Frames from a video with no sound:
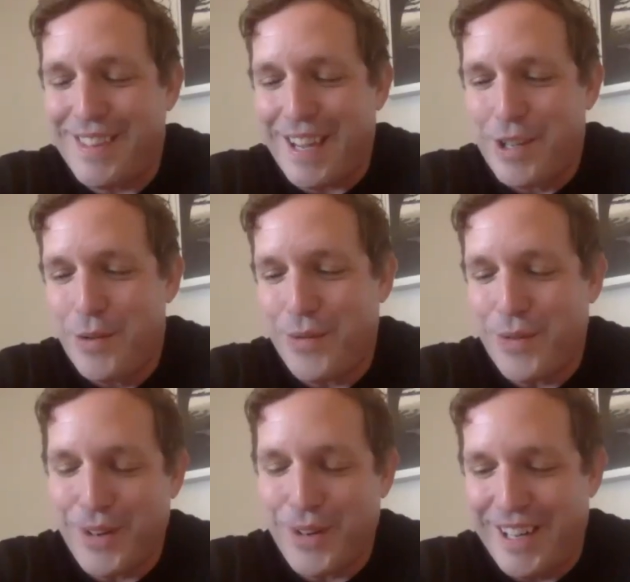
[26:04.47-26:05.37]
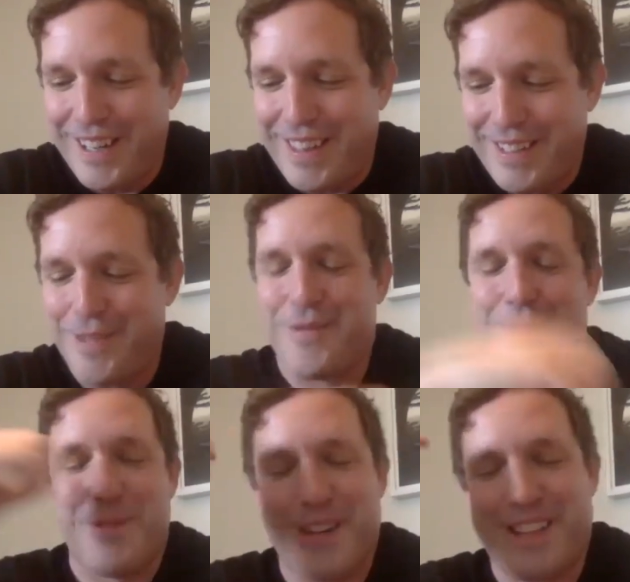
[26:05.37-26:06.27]
thank you for uh, thank you for
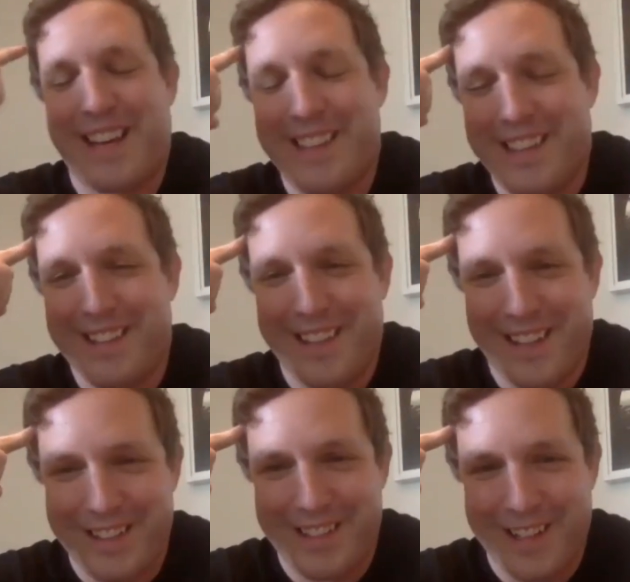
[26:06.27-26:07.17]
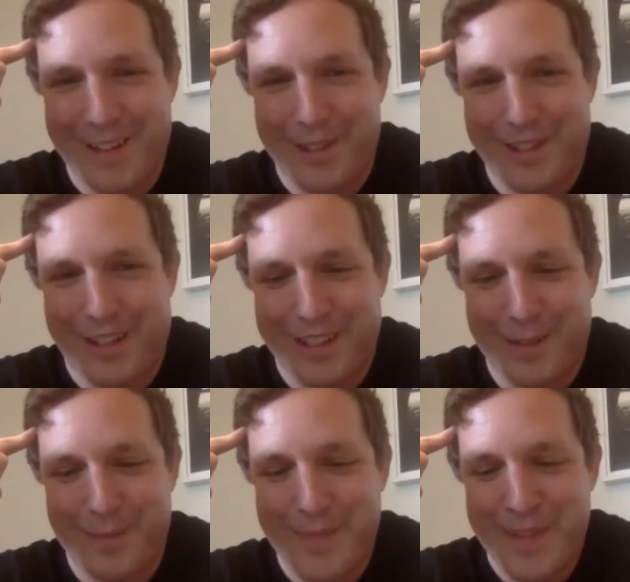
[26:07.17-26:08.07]
putting that in the anthology. That was
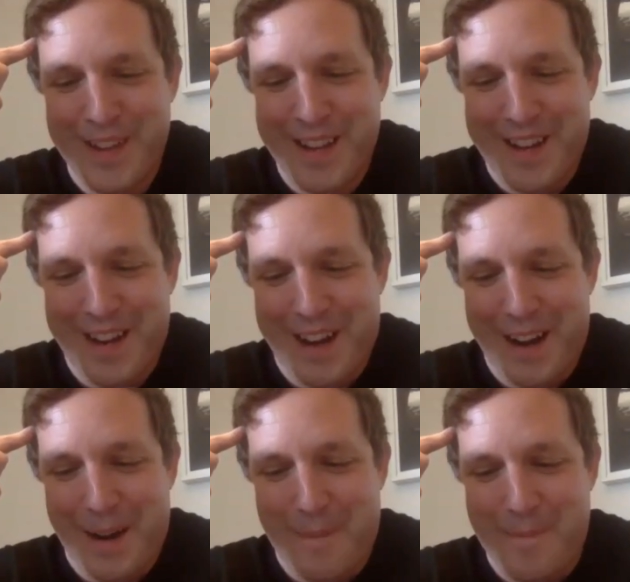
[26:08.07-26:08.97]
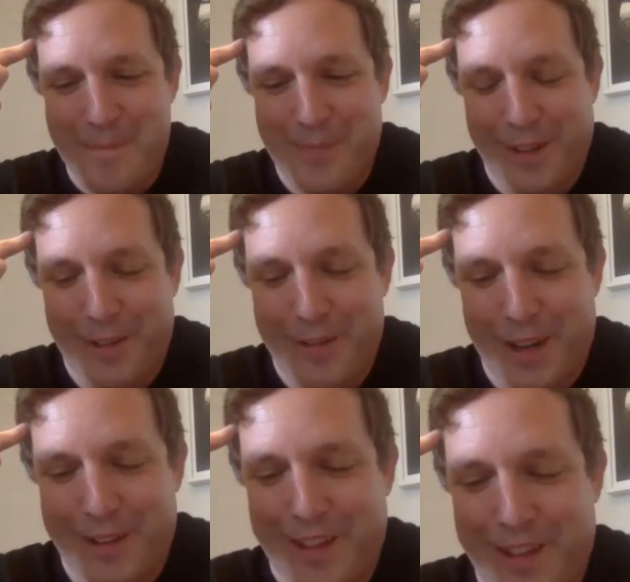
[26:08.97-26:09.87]
awesome. Um, I love
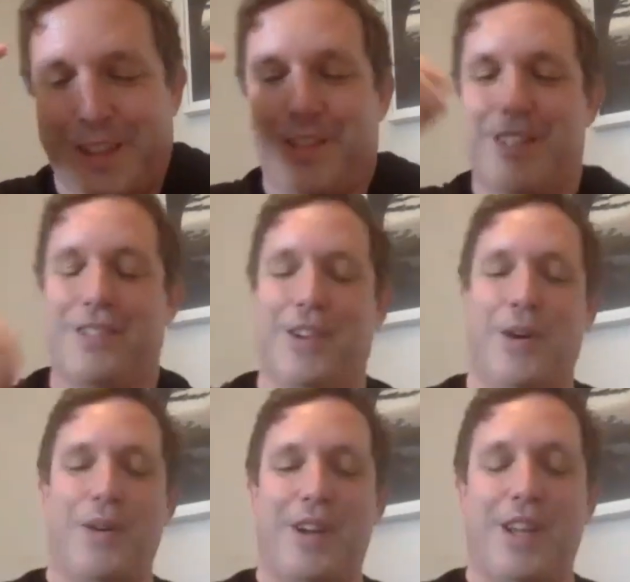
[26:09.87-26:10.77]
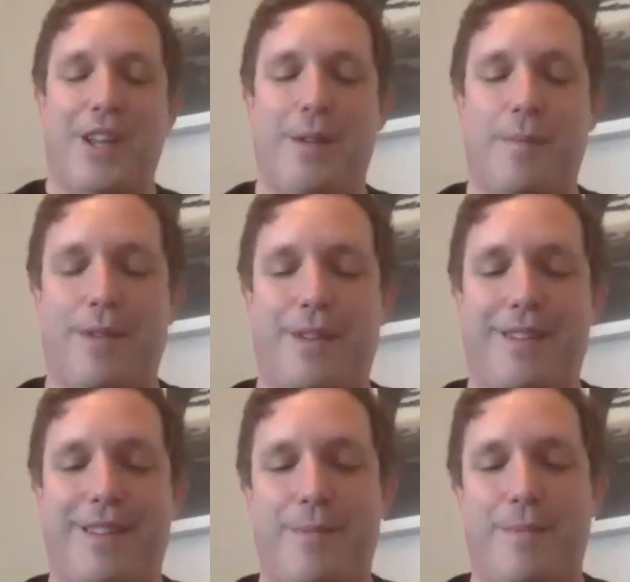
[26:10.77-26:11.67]
that anthology. So
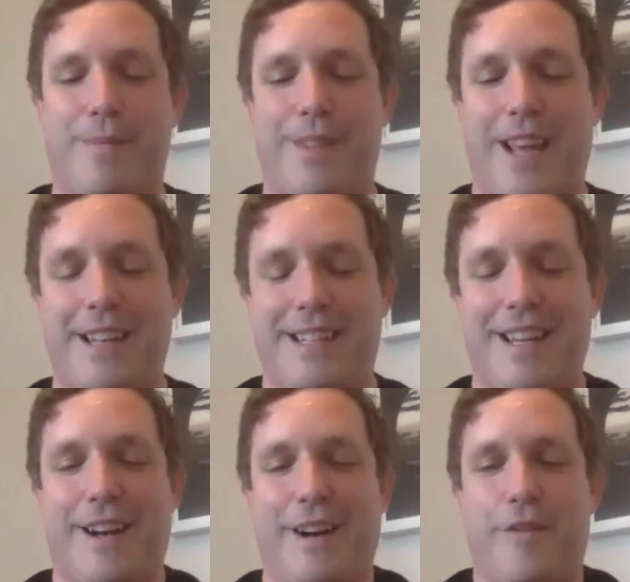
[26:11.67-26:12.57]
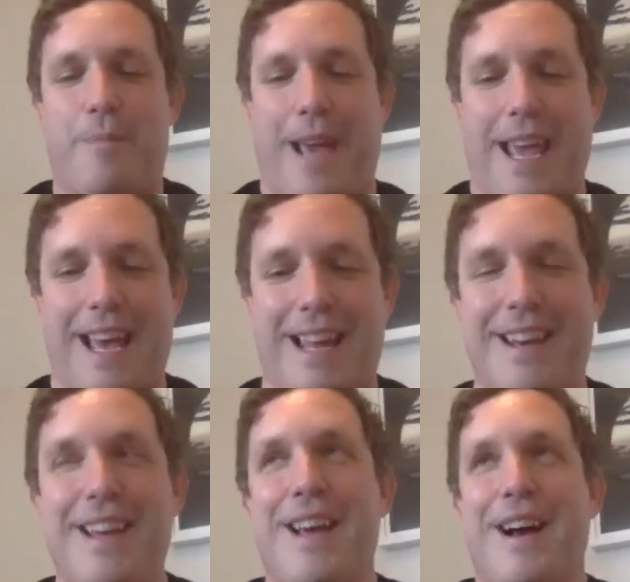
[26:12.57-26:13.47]
the idea of
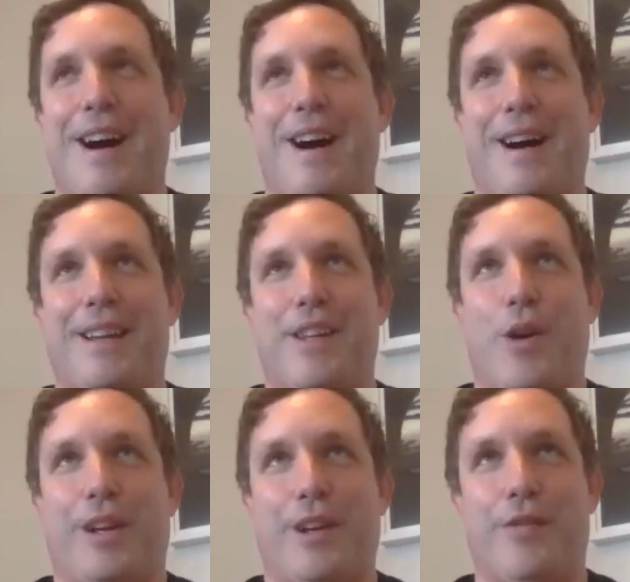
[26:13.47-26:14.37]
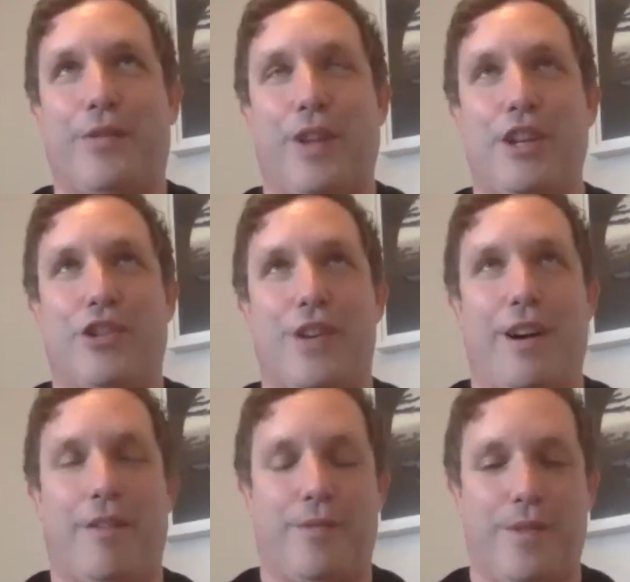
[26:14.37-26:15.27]
Pan, uh, you know, a conflation
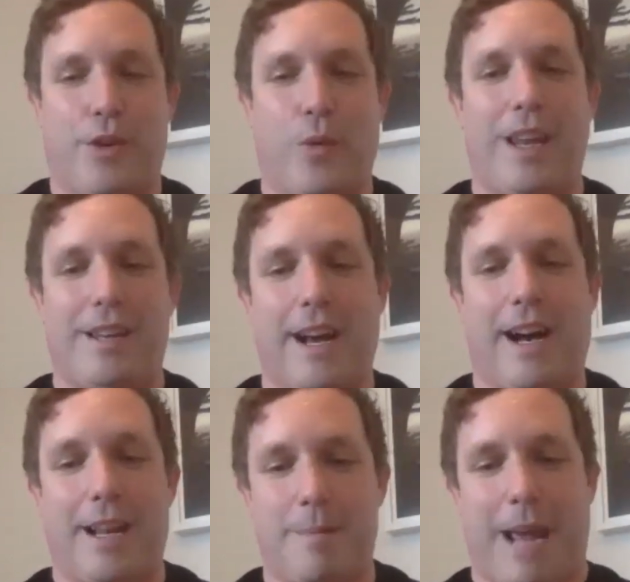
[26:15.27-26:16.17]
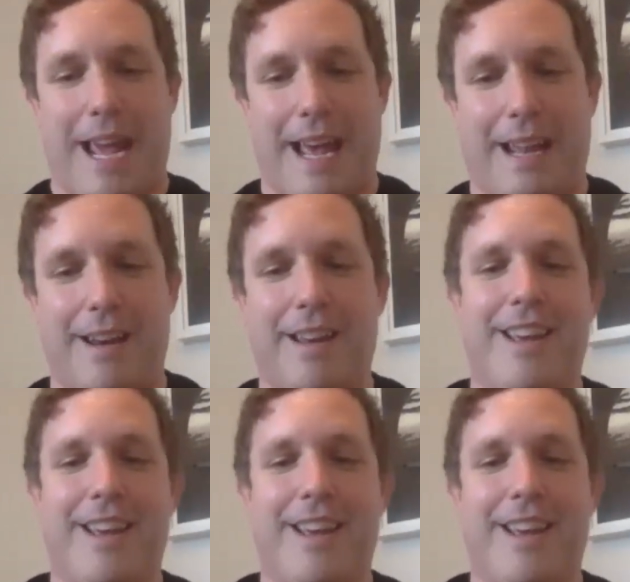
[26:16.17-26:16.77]
of the great god Pan,